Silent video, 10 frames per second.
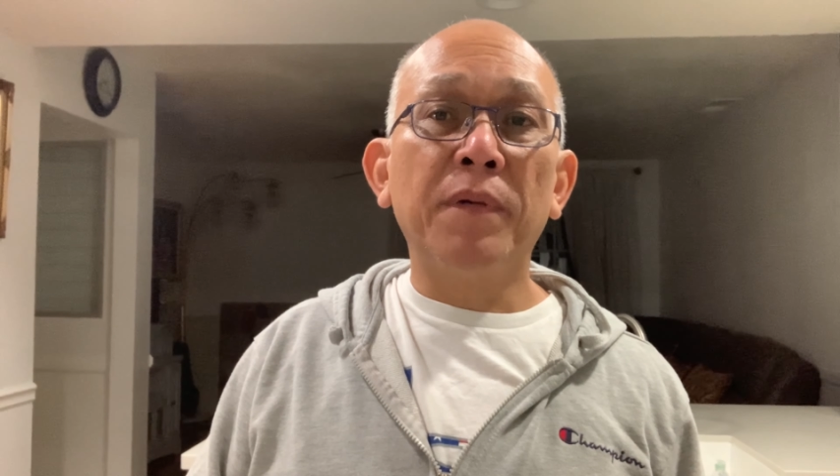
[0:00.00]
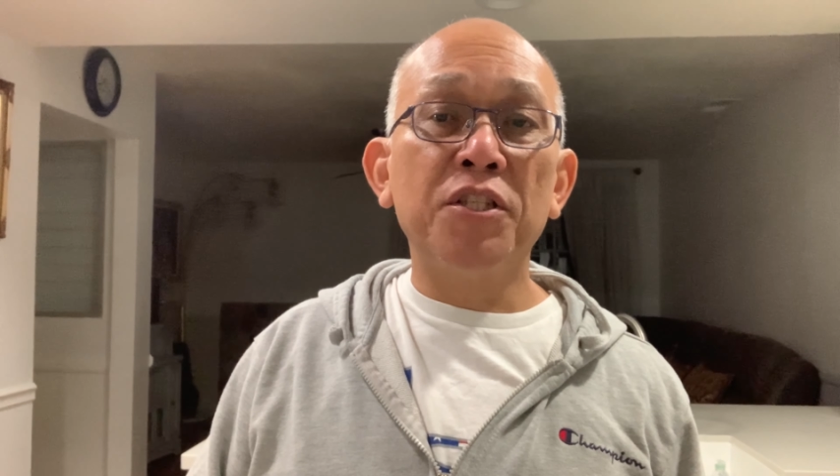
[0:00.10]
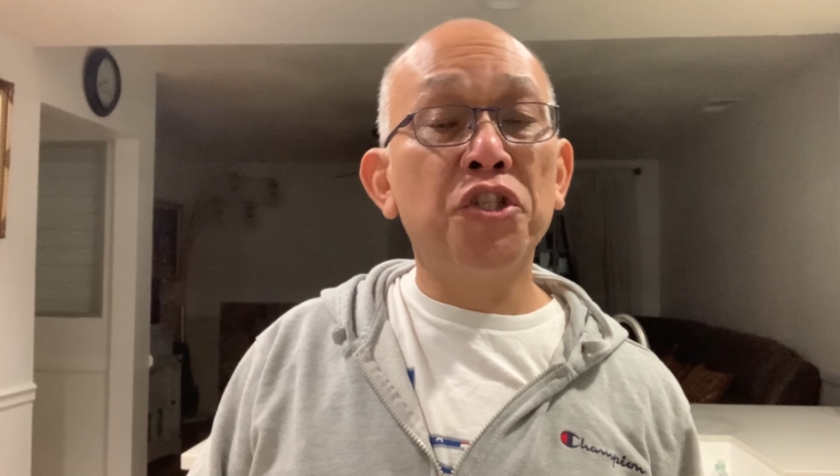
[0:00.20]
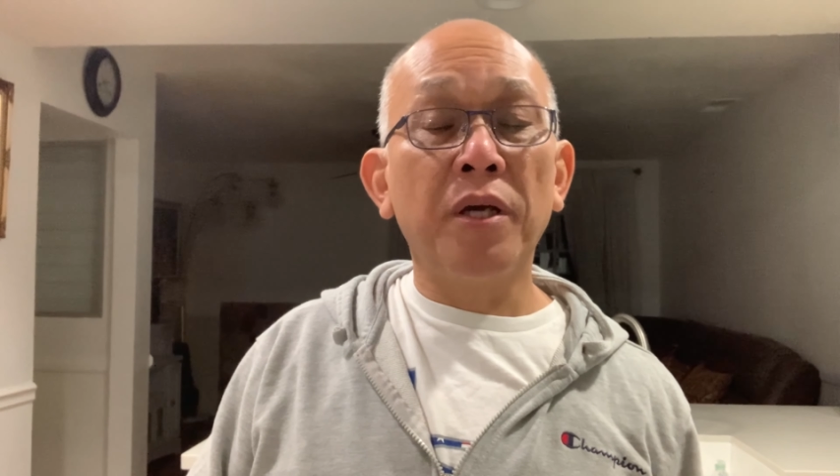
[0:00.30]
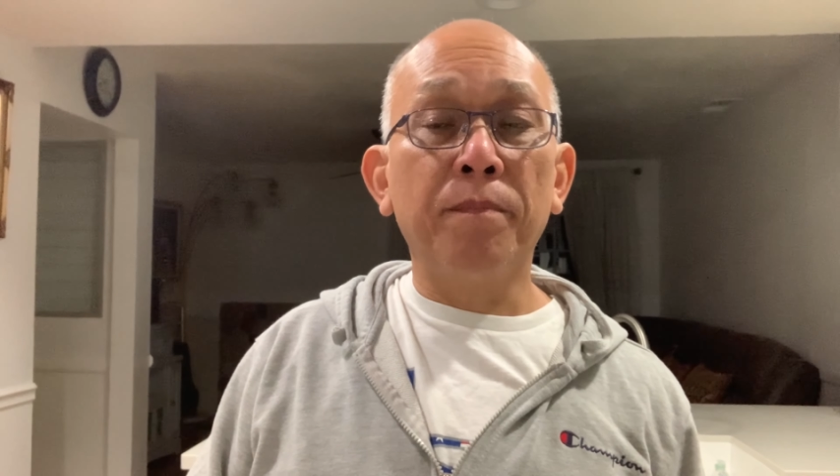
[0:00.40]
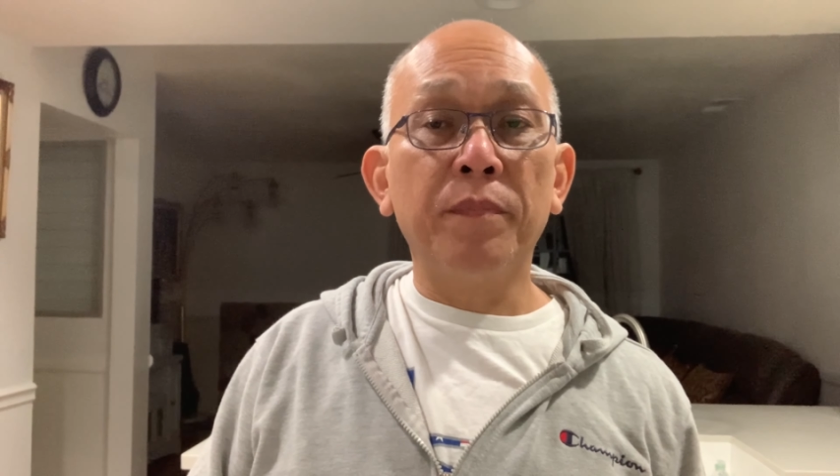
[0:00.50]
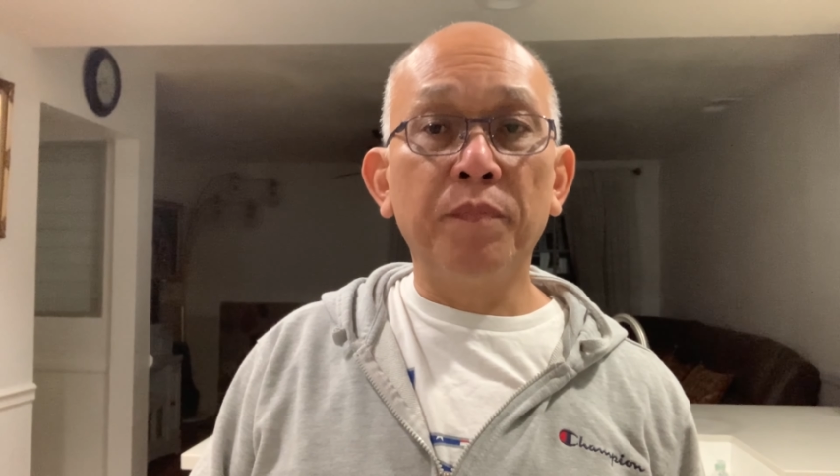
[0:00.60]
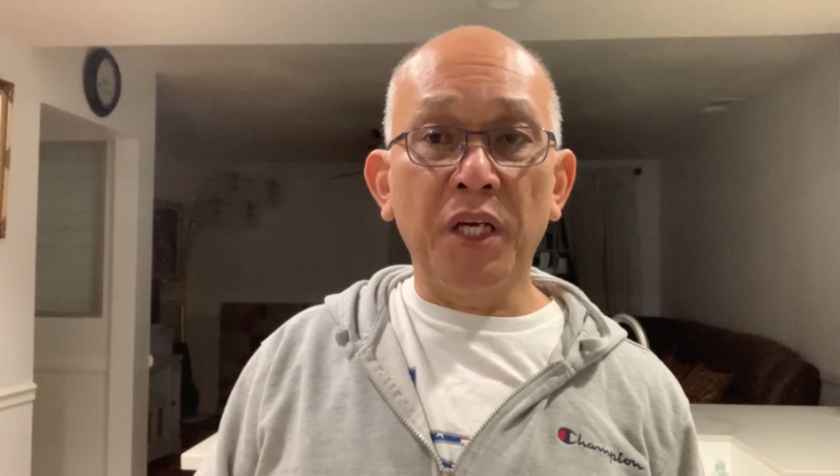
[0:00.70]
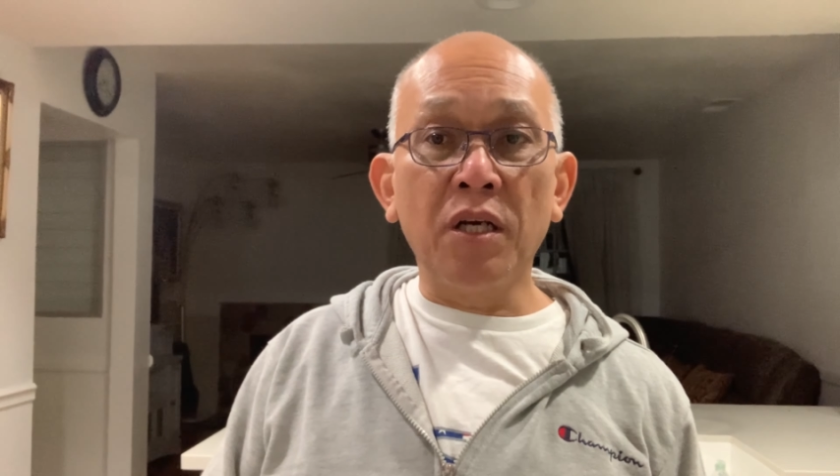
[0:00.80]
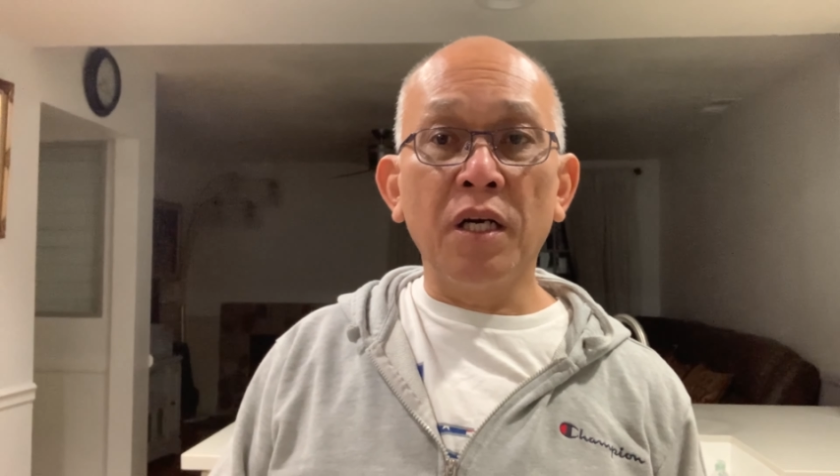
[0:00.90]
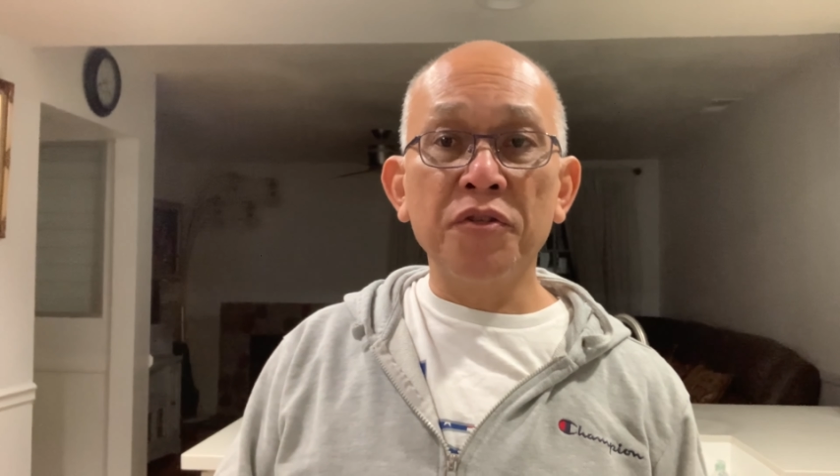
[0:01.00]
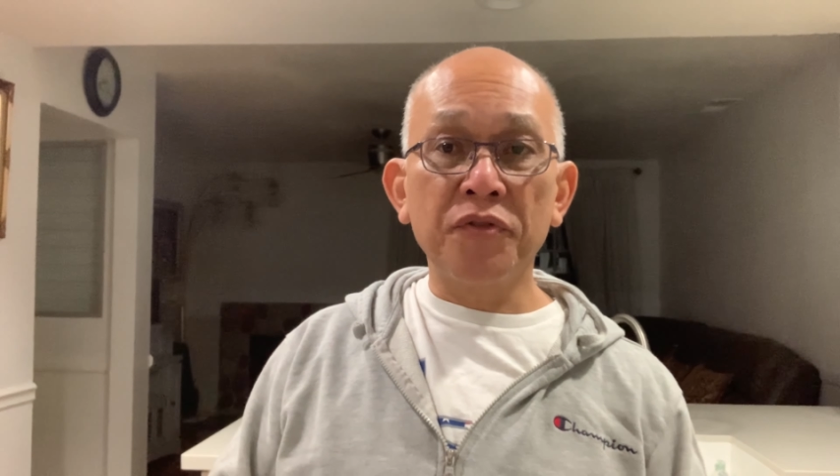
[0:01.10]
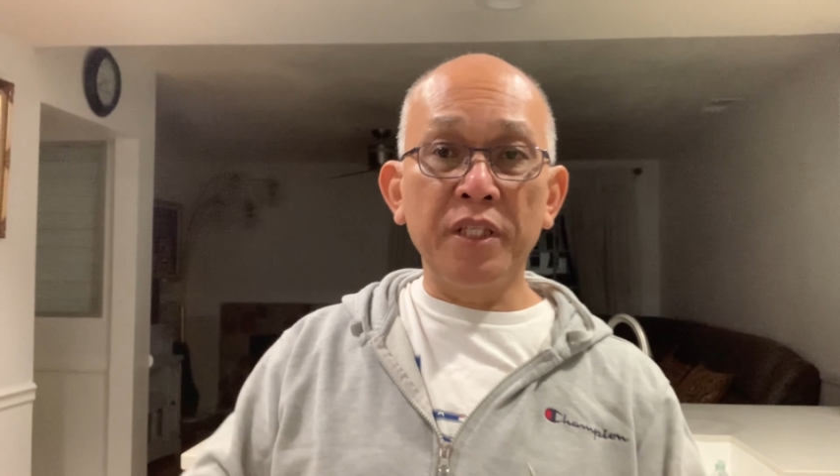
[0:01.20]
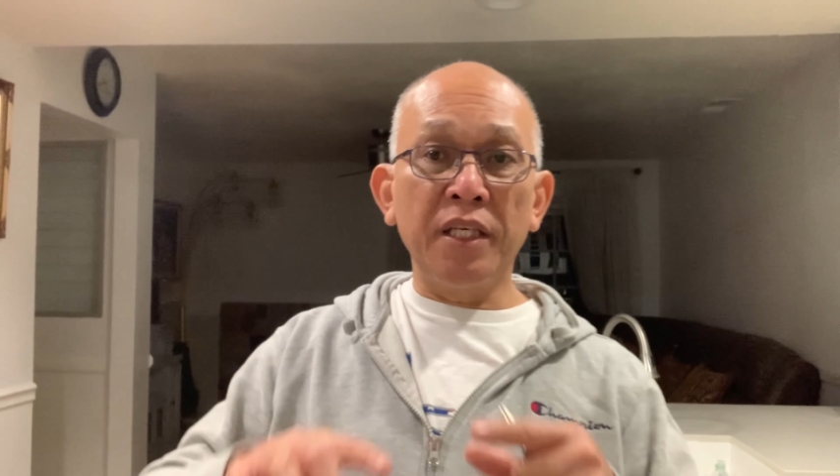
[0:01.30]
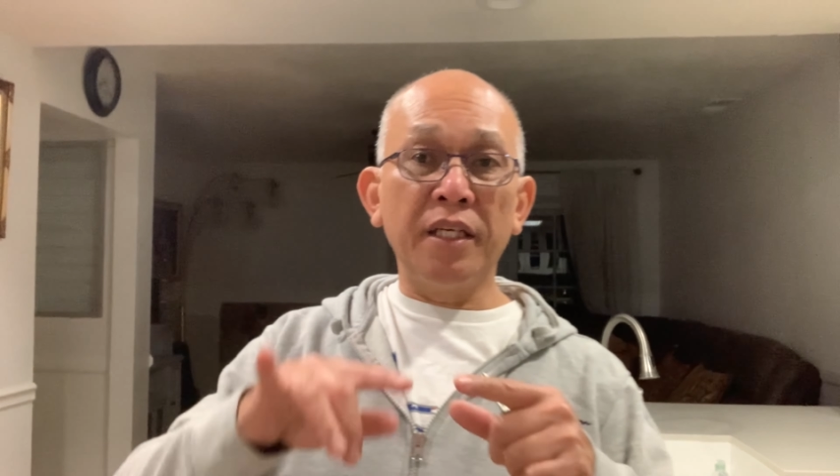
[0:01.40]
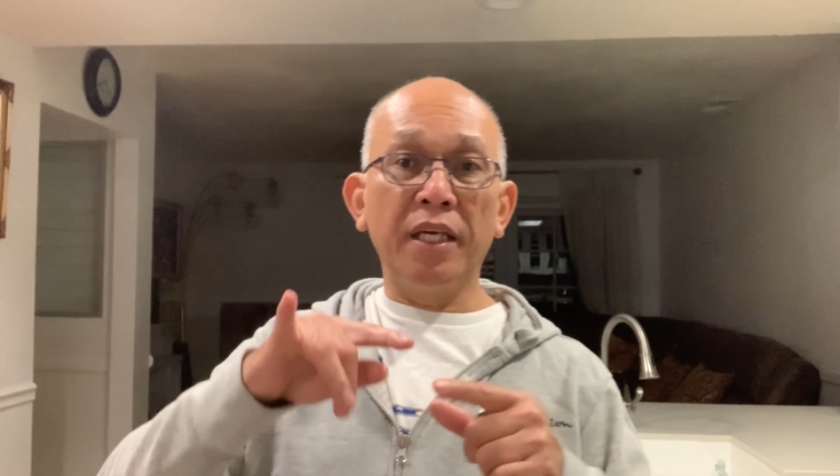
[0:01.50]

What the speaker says: chip because the